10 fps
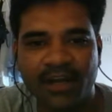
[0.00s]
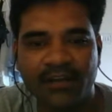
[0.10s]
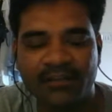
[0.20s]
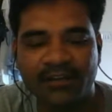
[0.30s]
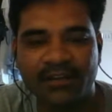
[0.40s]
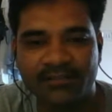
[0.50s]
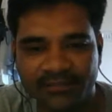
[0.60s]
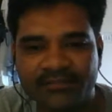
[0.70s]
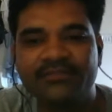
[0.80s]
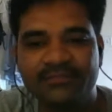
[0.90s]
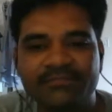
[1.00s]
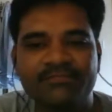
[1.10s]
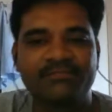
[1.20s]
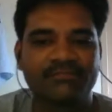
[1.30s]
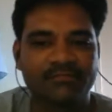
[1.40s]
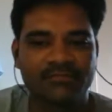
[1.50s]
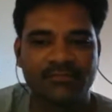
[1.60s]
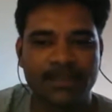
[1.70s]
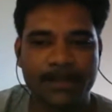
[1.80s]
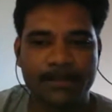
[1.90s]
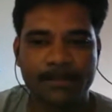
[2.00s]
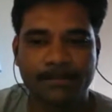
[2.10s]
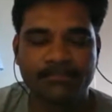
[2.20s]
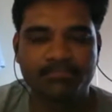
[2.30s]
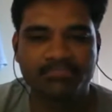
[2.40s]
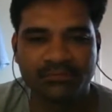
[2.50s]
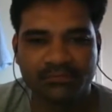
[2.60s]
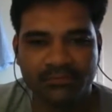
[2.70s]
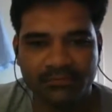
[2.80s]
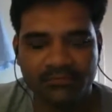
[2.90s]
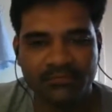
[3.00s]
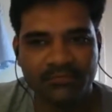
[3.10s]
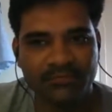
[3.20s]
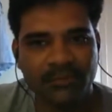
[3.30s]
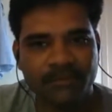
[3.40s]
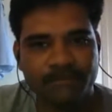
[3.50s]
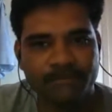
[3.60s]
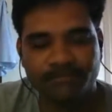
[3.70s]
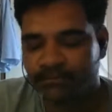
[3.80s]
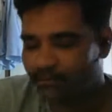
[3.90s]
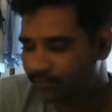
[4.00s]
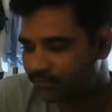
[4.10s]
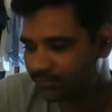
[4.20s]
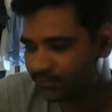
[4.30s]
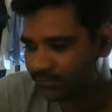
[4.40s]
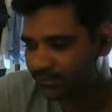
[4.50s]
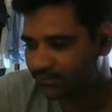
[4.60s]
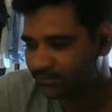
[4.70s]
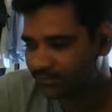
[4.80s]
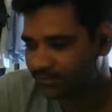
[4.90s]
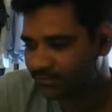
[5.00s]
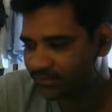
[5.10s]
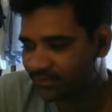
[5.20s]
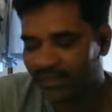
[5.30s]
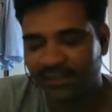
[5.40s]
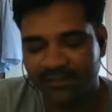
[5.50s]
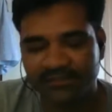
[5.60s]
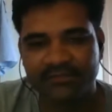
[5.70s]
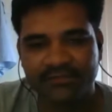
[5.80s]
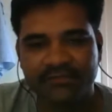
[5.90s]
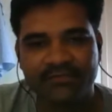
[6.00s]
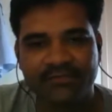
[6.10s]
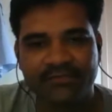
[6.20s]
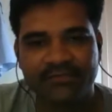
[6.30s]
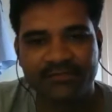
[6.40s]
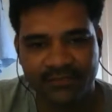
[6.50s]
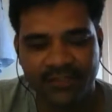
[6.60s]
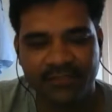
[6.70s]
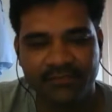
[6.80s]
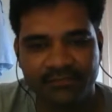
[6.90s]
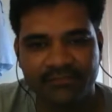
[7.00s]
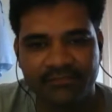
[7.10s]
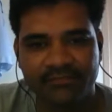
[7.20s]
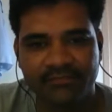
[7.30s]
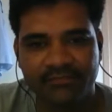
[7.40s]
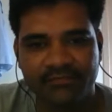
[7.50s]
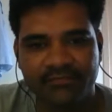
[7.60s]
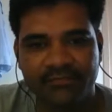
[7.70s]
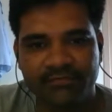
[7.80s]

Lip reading: To start up entrepreneurship, it doesn't mean that only one person is doing the things. Here, the group of people.